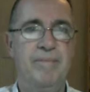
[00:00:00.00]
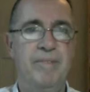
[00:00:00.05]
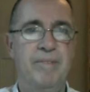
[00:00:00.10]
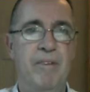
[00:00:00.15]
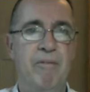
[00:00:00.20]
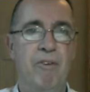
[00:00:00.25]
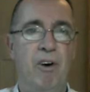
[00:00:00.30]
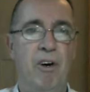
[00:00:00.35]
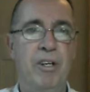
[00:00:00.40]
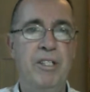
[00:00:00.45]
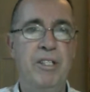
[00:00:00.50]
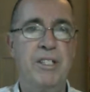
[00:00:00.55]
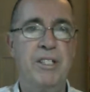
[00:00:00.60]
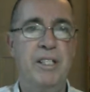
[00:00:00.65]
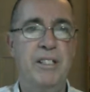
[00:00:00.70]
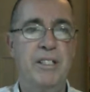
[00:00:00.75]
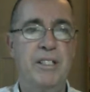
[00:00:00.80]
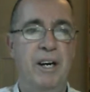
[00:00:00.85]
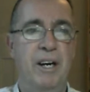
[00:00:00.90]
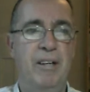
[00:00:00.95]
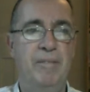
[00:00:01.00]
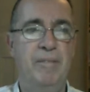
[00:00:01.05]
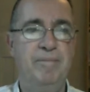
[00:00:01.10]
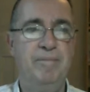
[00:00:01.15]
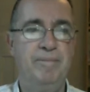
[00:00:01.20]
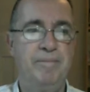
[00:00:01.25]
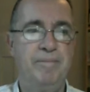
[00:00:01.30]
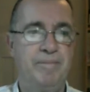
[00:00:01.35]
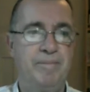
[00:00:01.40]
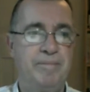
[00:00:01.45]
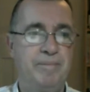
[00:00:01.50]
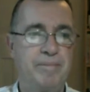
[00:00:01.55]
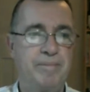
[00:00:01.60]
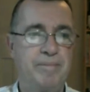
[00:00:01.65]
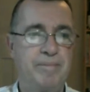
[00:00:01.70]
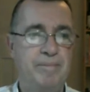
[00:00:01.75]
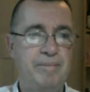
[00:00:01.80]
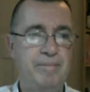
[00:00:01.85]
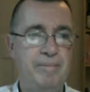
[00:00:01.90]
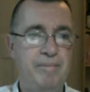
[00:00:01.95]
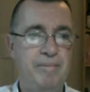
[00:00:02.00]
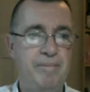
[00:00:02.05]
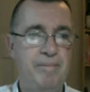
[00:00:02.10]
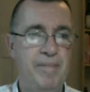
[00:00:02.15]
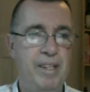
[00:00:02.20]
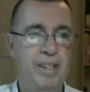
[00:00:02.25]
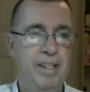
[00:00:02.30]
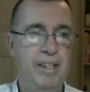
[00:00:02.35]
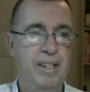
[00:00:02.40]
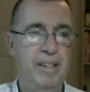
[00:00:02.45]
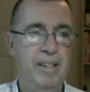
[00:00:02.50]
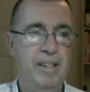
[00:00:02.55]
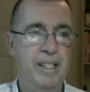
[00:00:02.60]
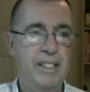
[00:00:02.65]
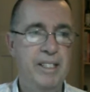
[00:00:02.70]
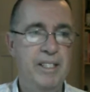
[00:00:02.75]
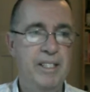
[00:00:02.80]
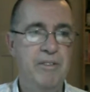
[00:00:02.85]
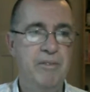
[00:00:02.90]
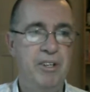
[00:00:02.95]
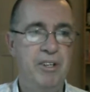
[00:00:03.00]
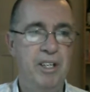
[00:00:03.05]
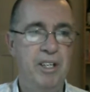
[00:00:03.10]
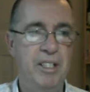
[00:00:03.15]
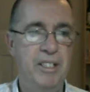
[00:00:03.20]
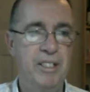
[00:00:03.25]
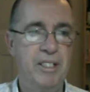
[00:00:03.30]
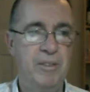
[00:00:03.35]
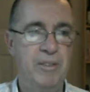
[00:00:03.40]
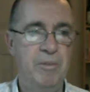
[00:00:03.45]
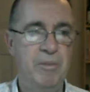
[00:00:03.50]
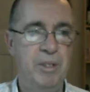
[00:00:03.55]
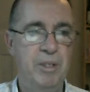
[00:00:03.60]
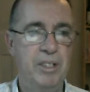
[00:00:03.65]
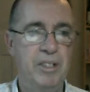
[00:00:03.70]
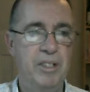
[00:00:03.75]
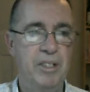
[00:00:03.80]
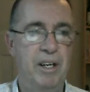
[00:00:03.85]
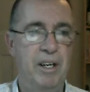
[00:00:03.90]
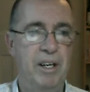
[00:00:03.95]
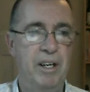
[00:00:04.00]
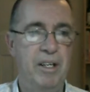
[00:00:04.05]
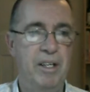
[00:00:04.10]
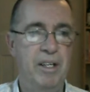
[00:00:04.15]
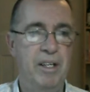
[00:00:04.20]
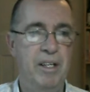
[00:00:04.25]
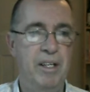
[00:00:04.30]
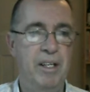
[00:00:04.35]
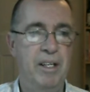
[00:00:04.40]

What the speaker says: The voice has gone. This is the voice which has gone.